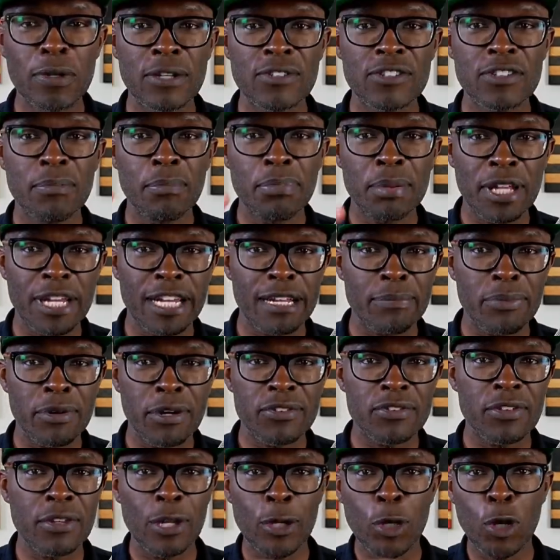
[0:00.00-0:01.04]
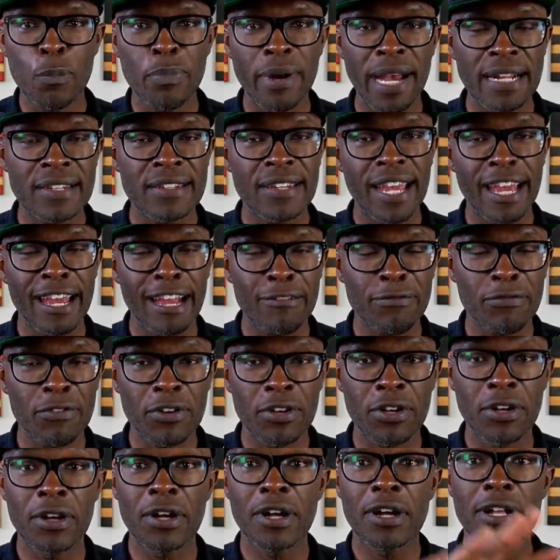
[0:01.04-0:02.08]
as a black person to go back to
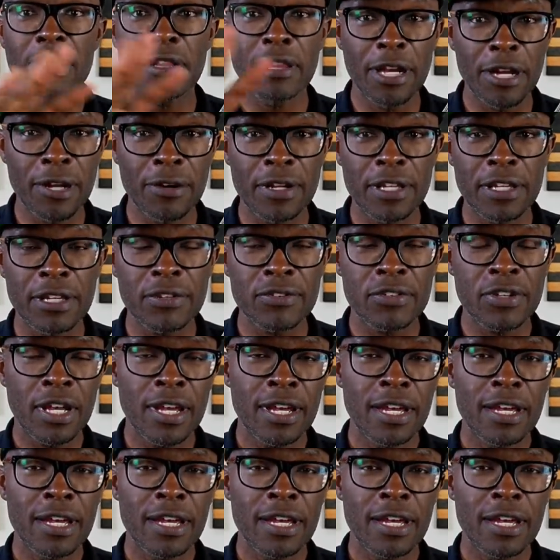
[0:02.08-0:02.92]
Africa. Hilarious.